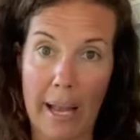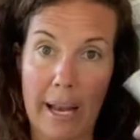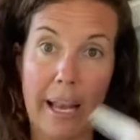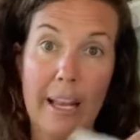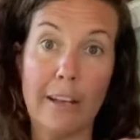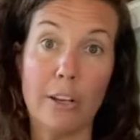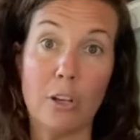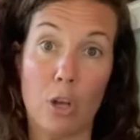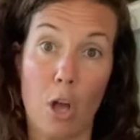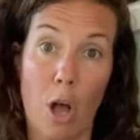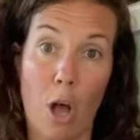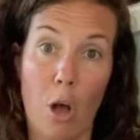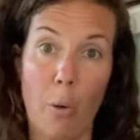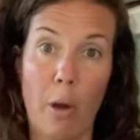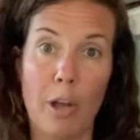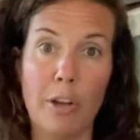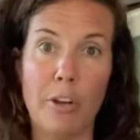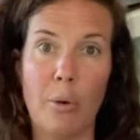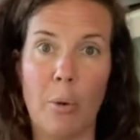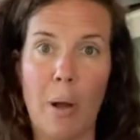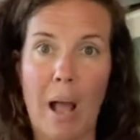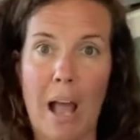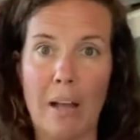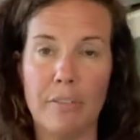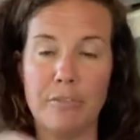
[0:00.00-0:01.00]
and go. I
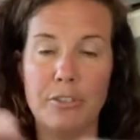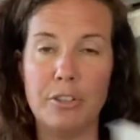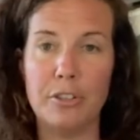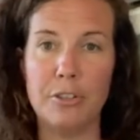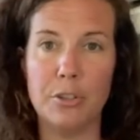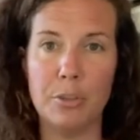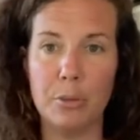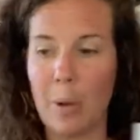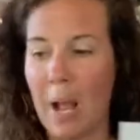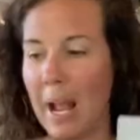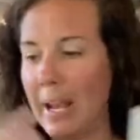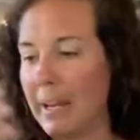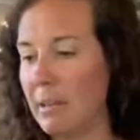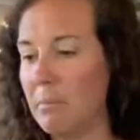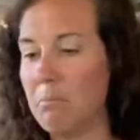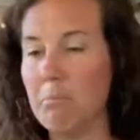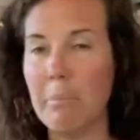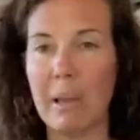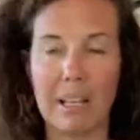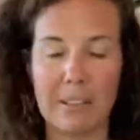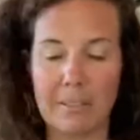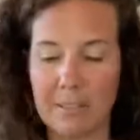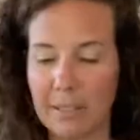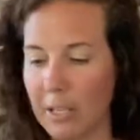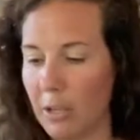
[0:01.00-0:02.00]
don't have to do any
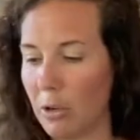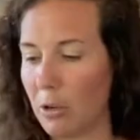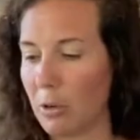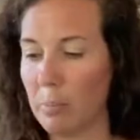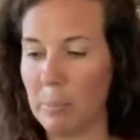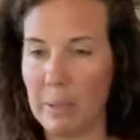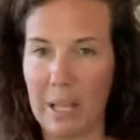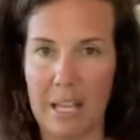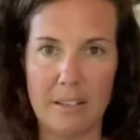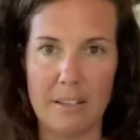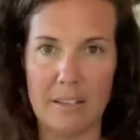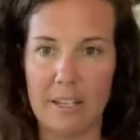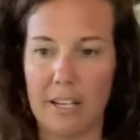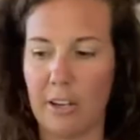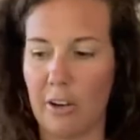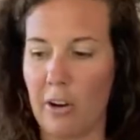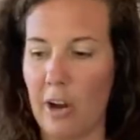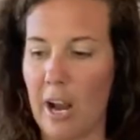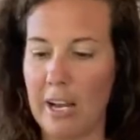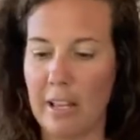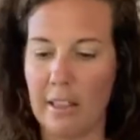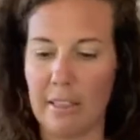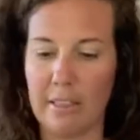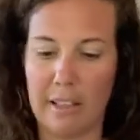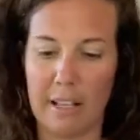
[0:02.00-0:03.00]
mixing or blending or
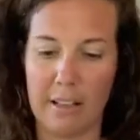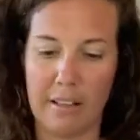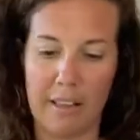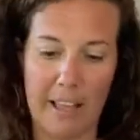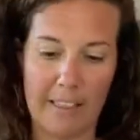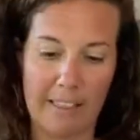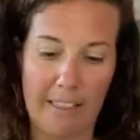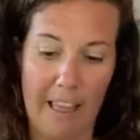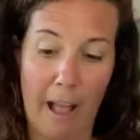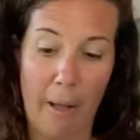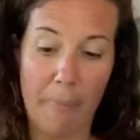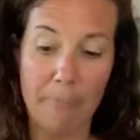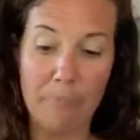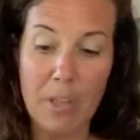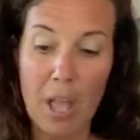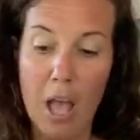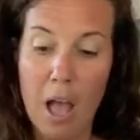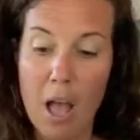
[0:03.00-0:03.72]
anything like that.